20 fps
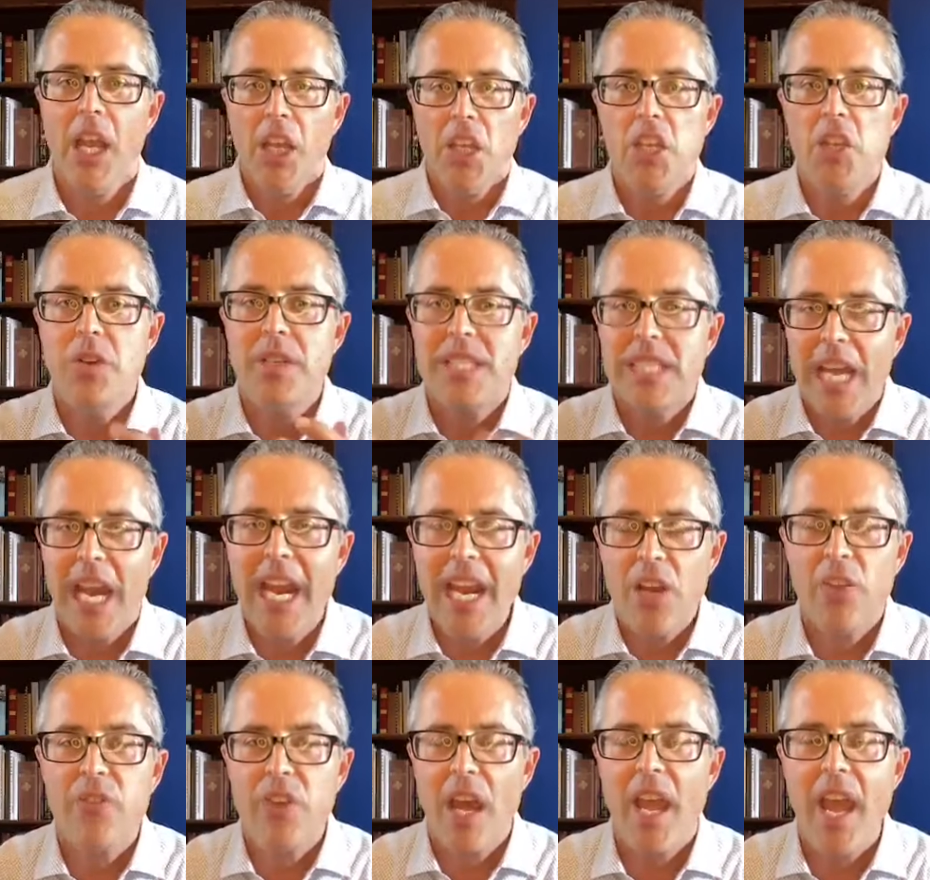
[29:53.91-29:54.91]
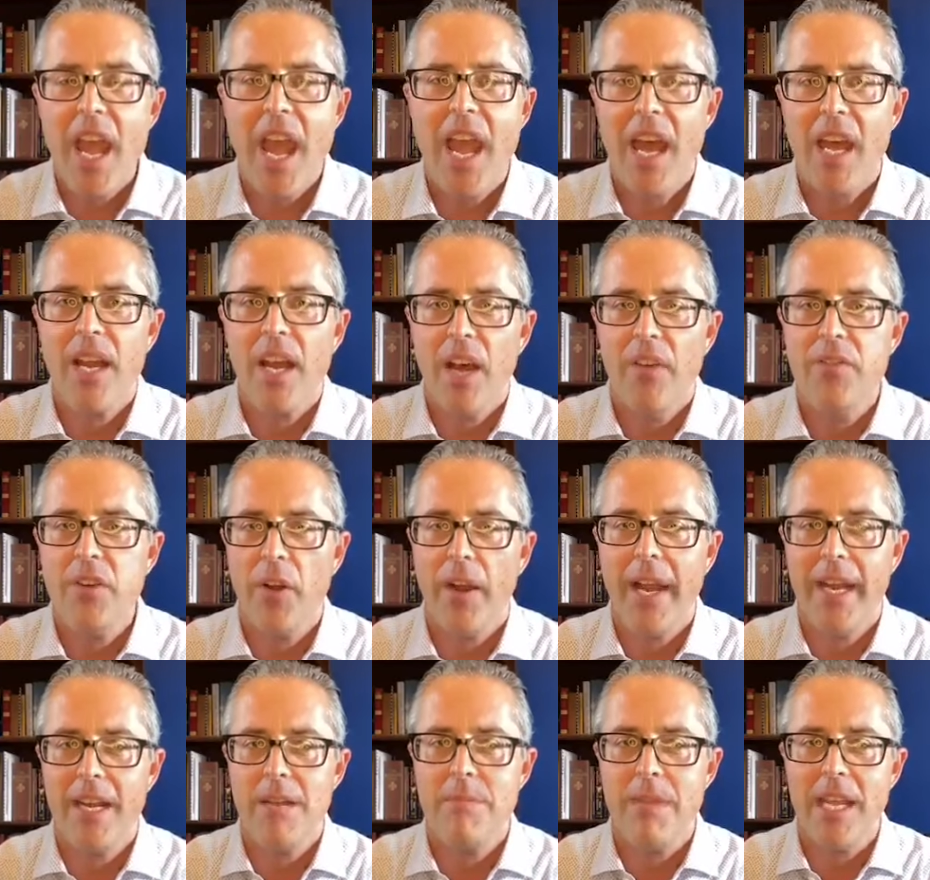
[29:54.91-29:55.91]
you take the head of your
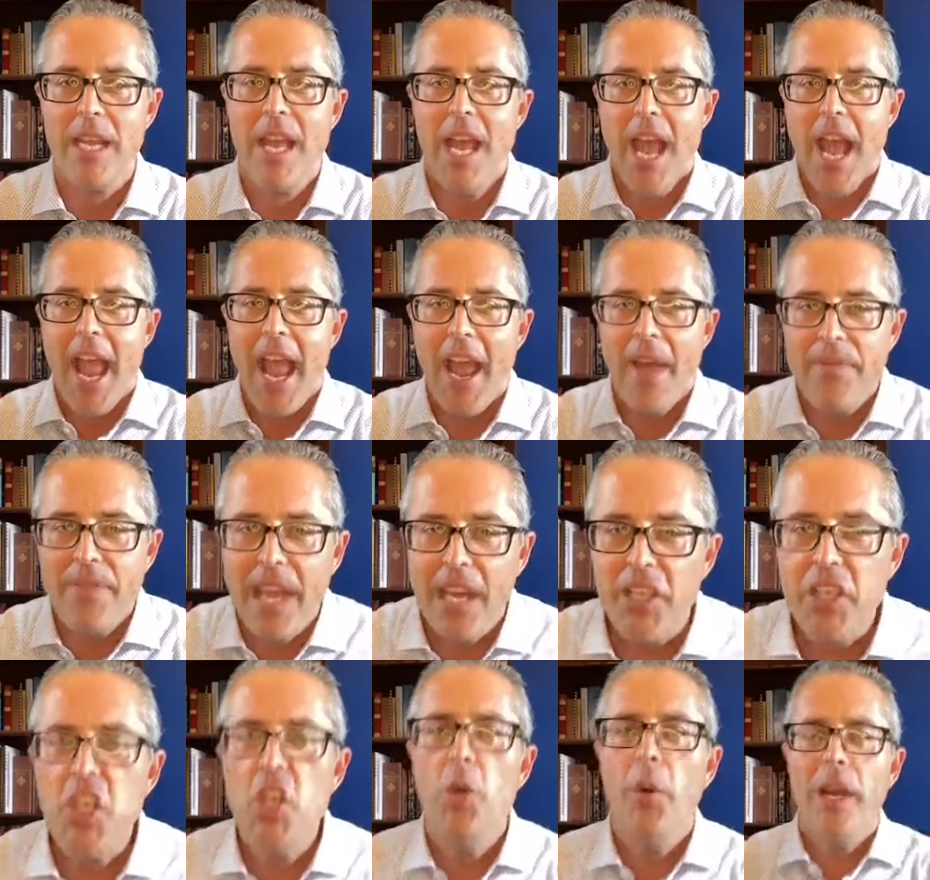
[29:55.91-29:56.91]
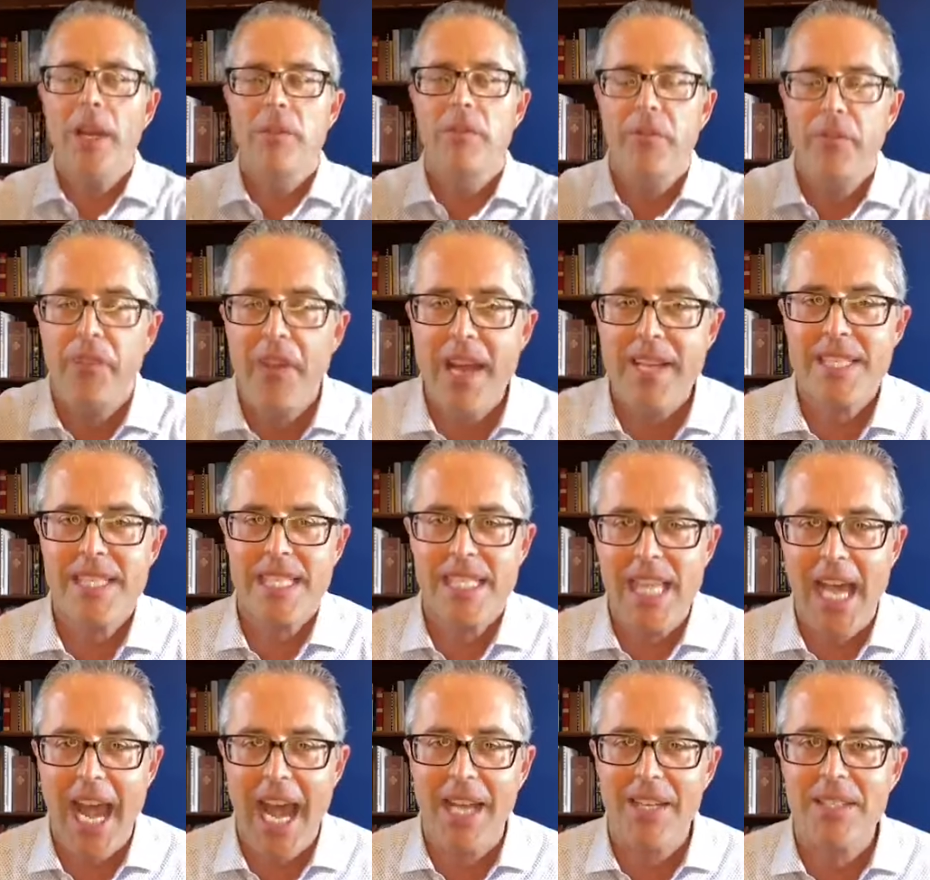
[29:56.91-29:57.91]
enemy and then you invest
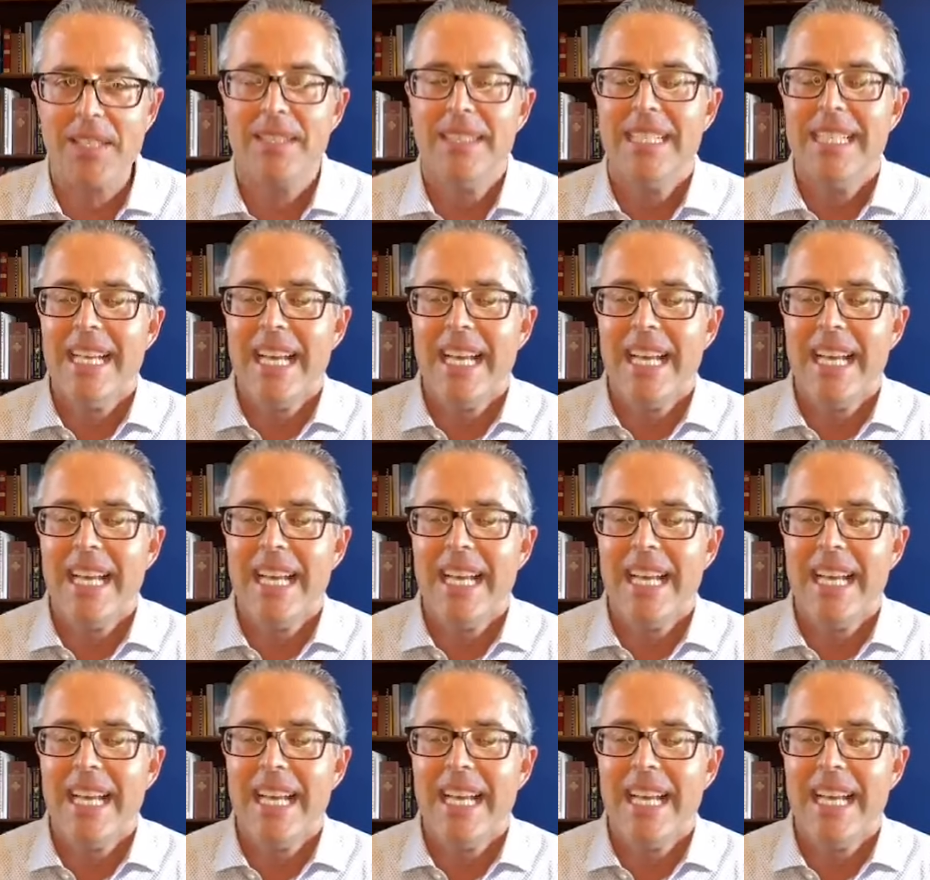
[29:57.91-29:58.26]
that